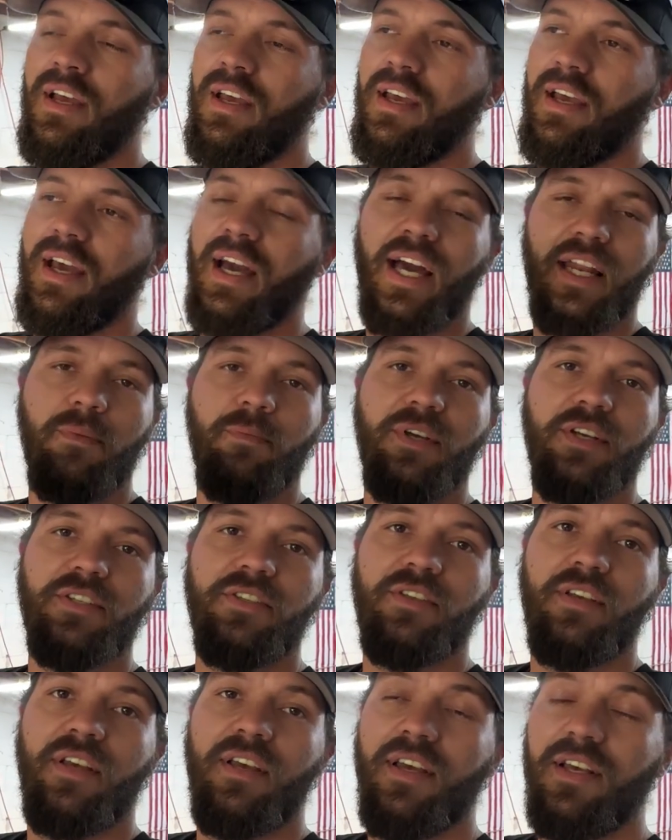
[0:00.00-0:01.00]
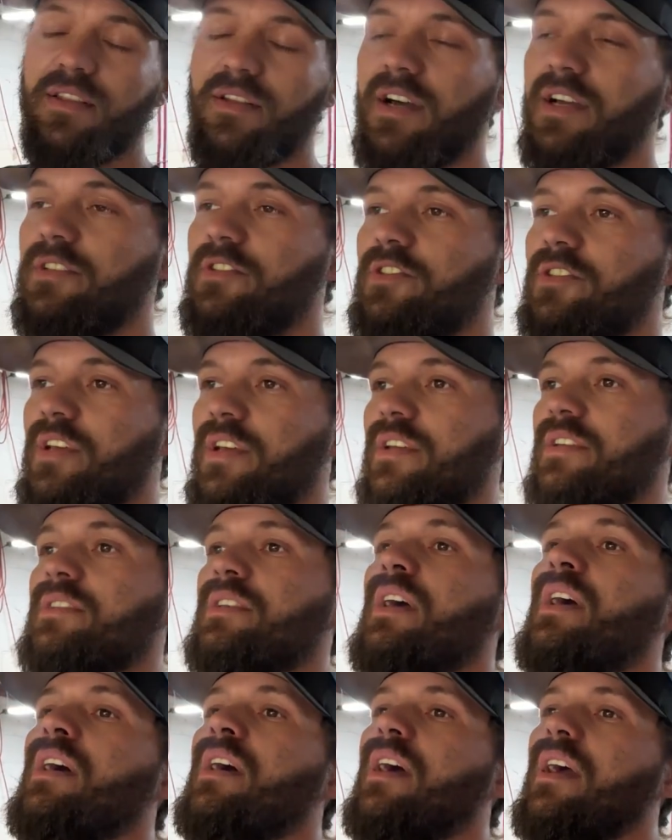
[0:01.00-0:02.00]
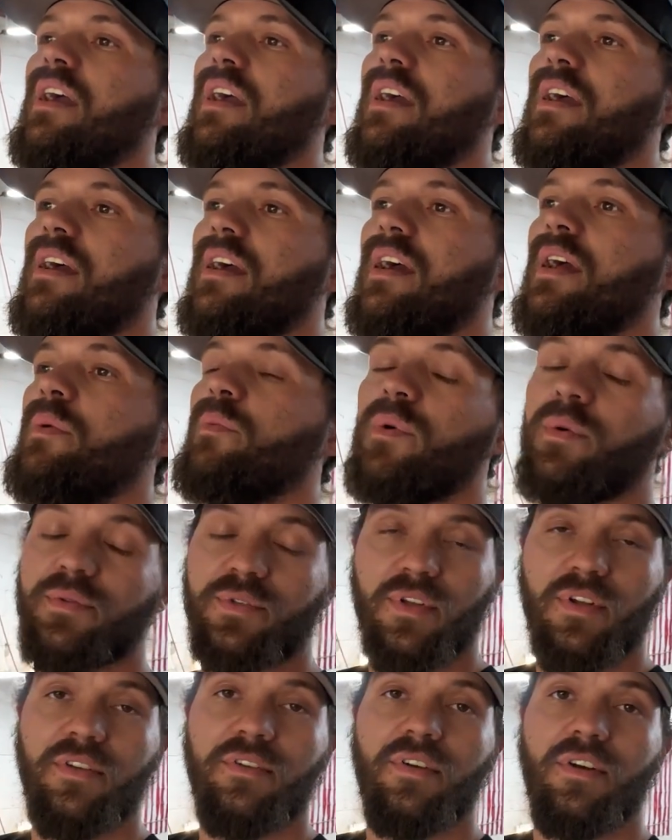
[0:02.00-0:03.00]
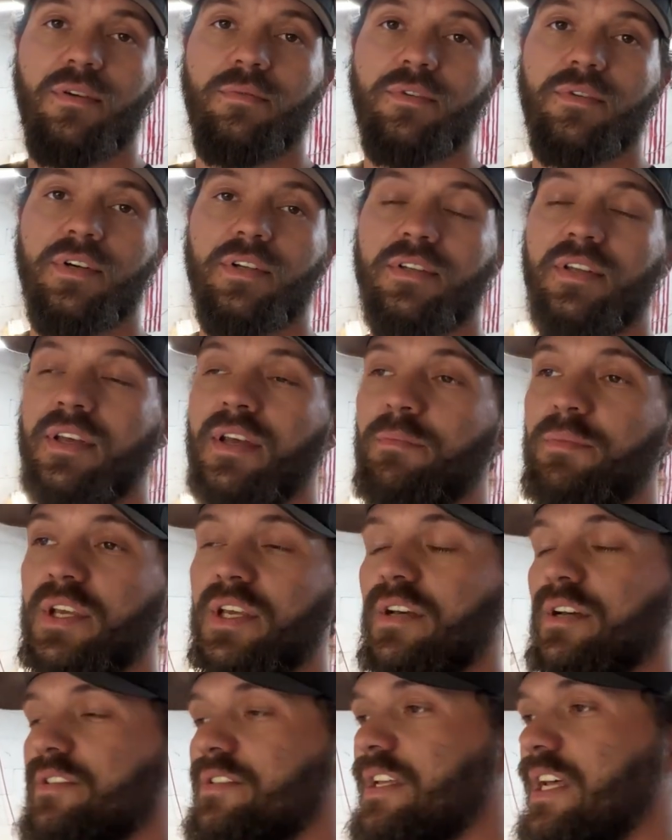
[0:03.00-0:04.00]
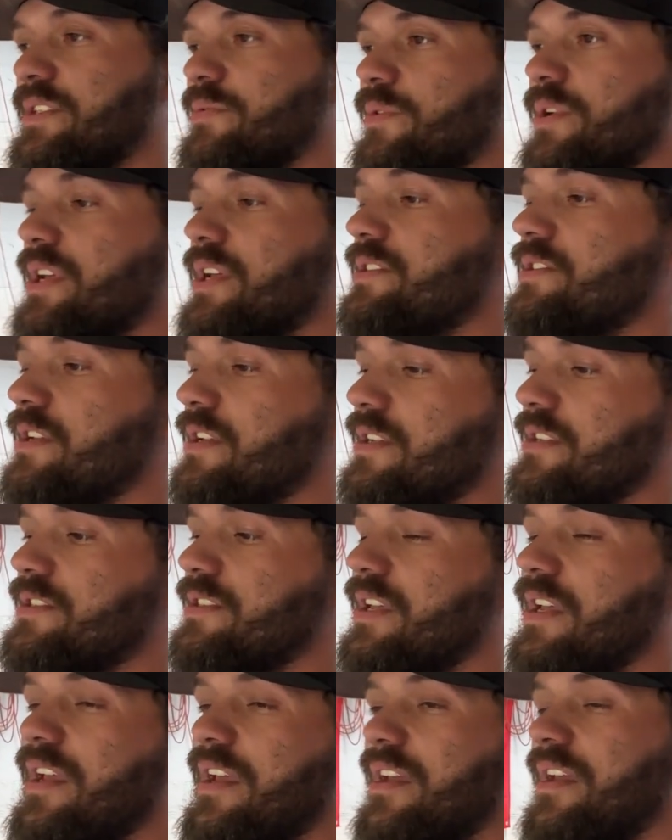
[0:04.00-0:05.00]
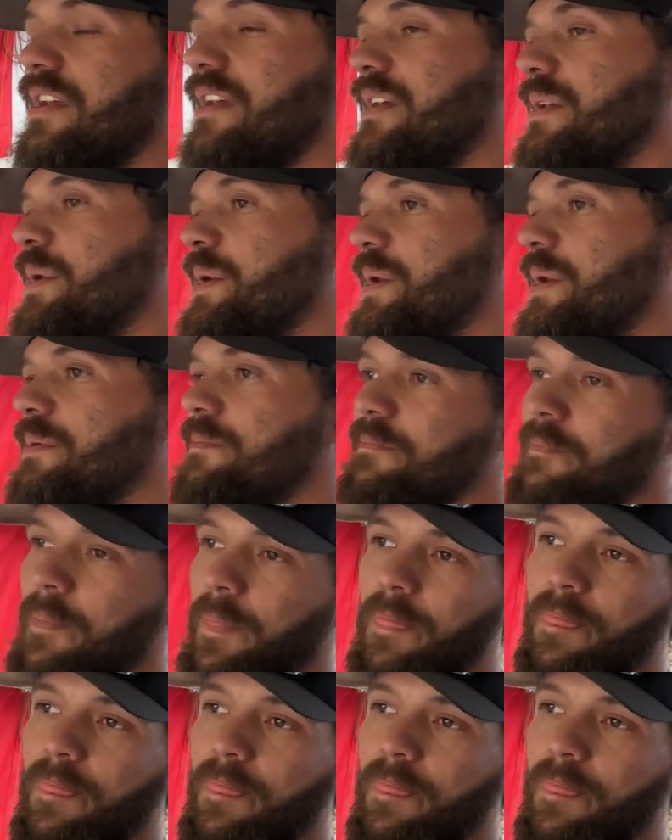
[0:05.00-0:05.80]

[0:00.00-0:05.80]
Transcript: it had to be an inline six, and we was gonna turbo it, because that's what his is, and